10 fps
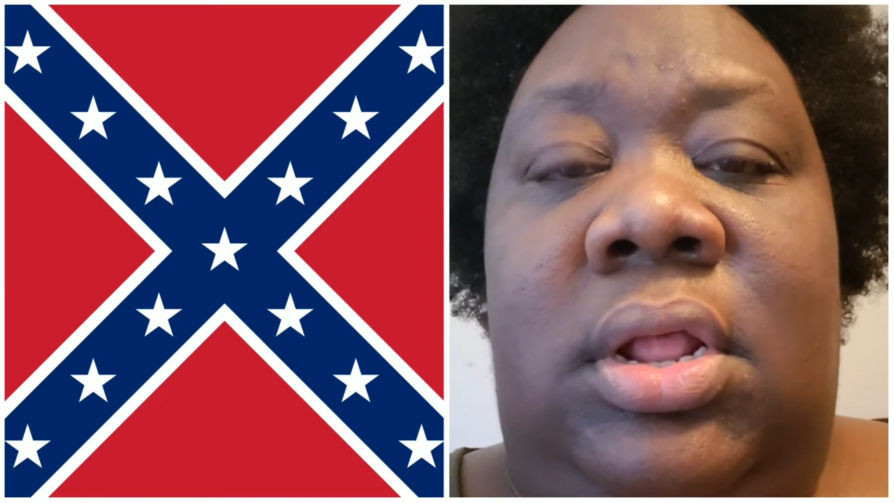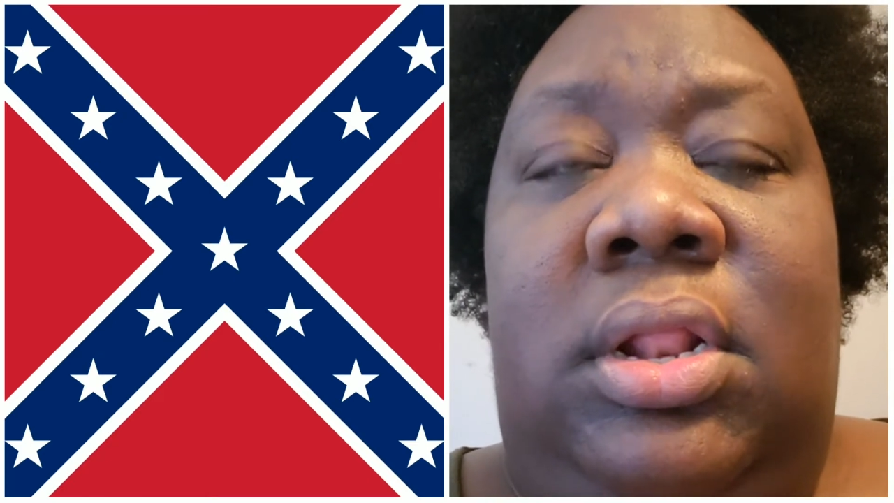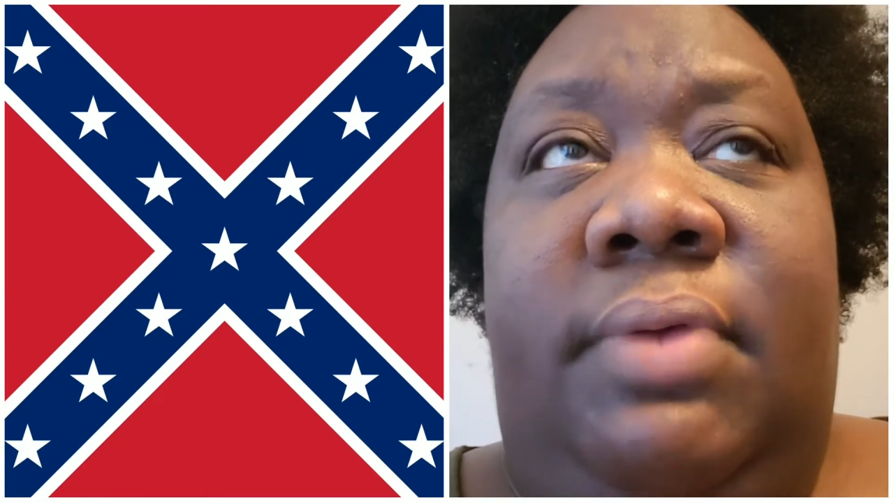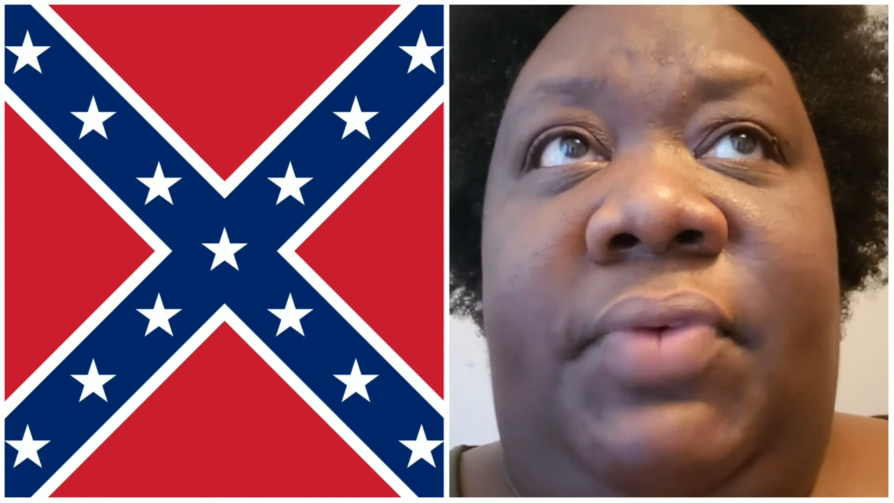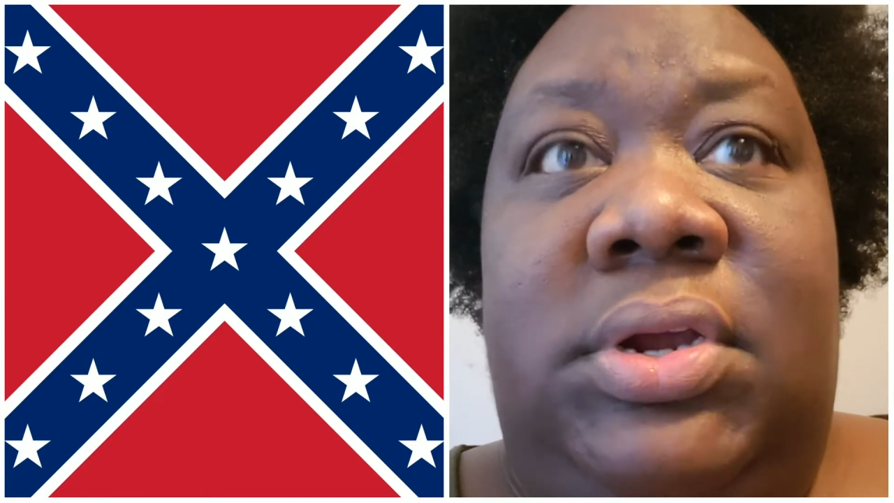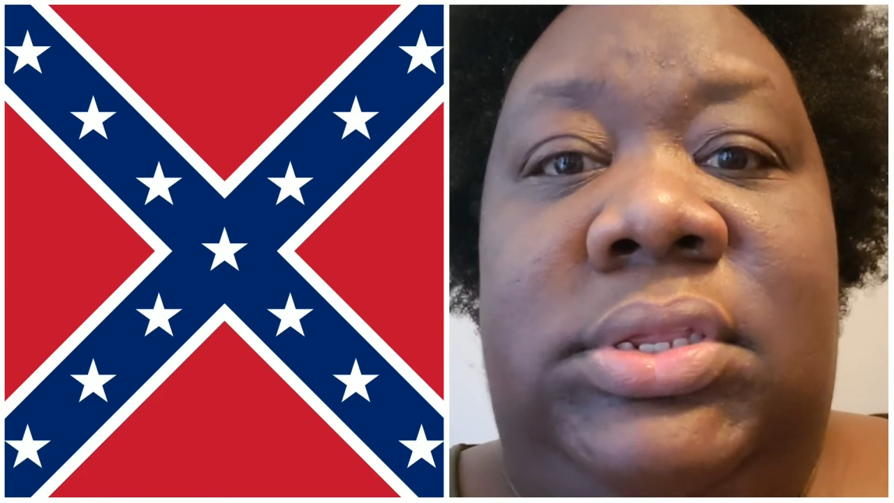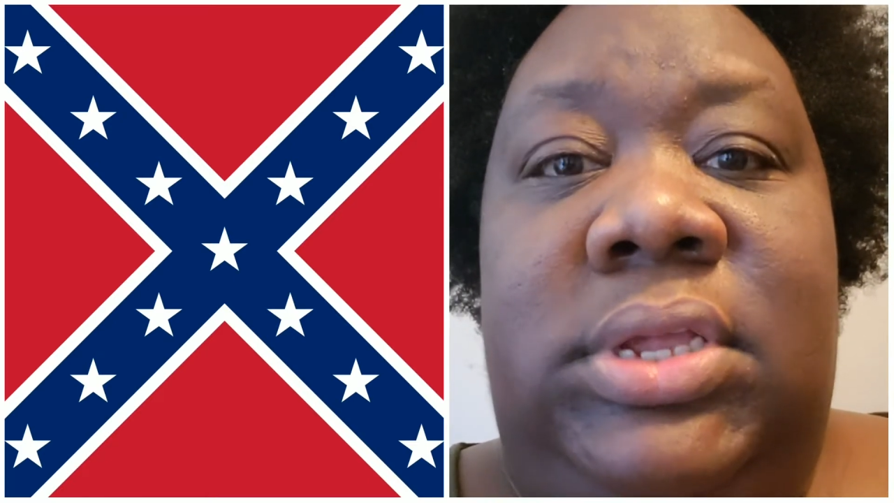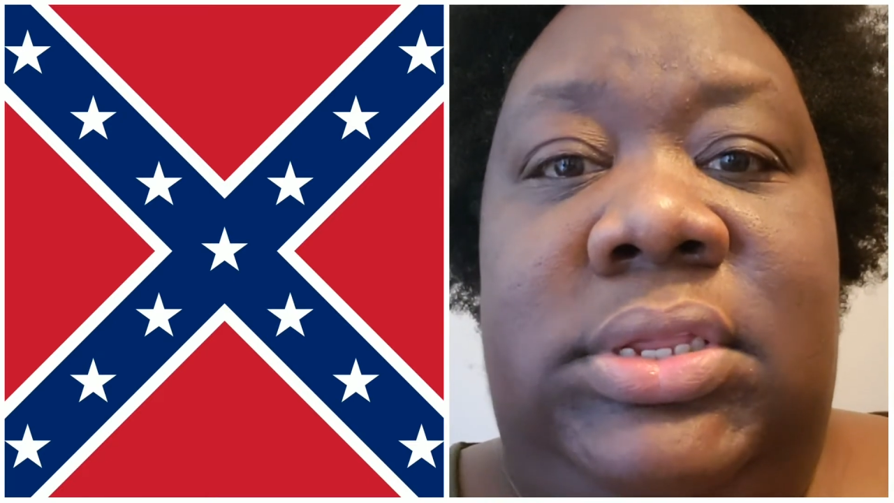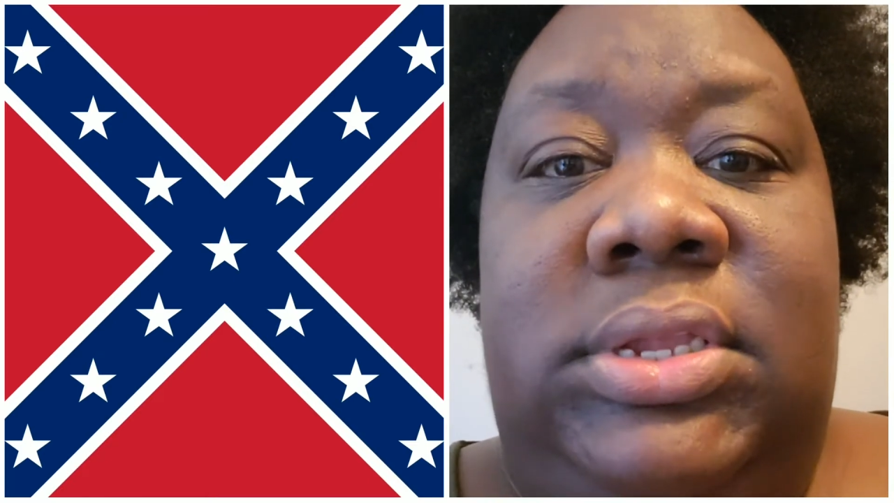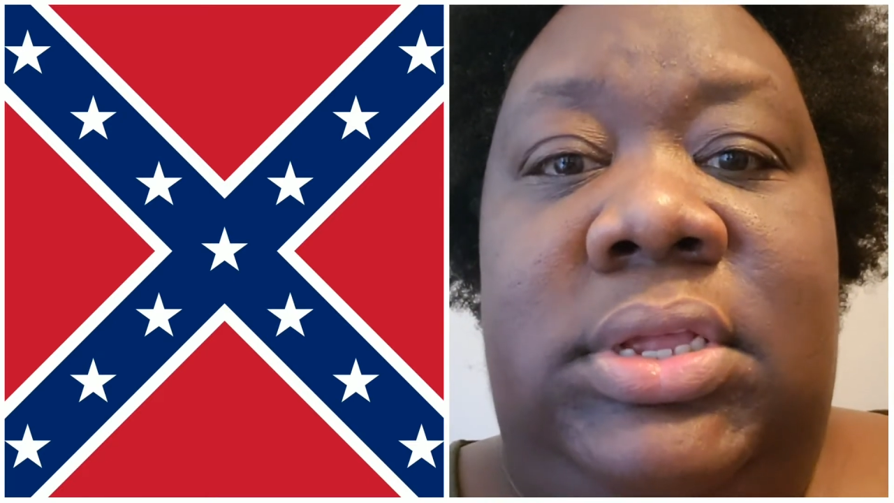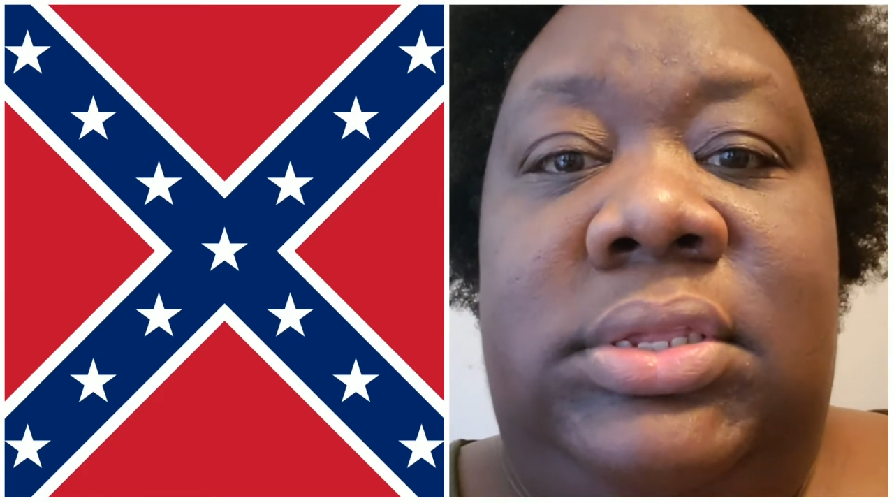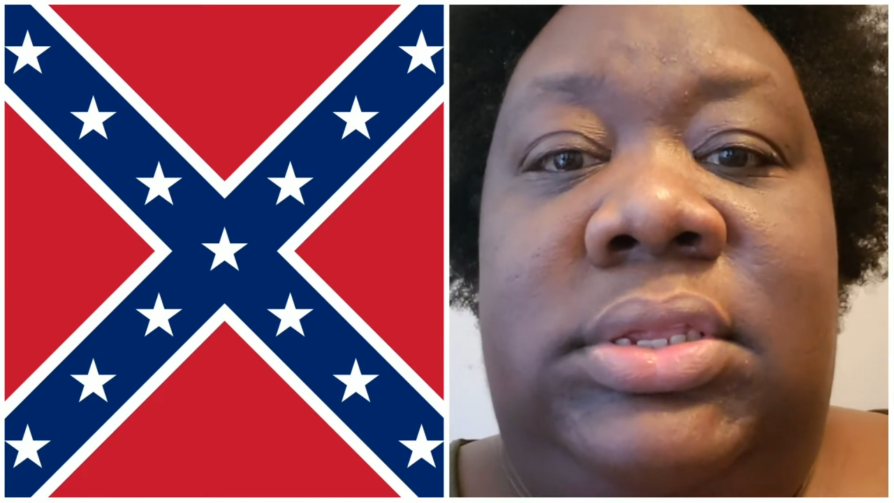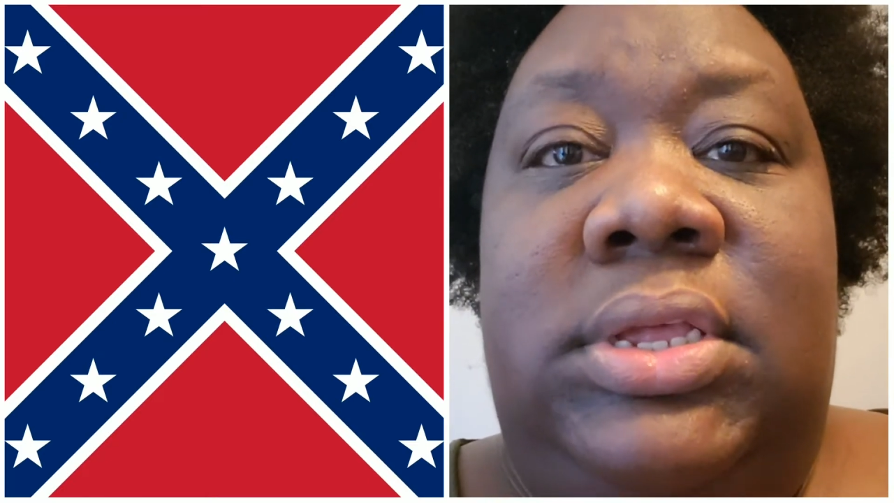in the first sentence,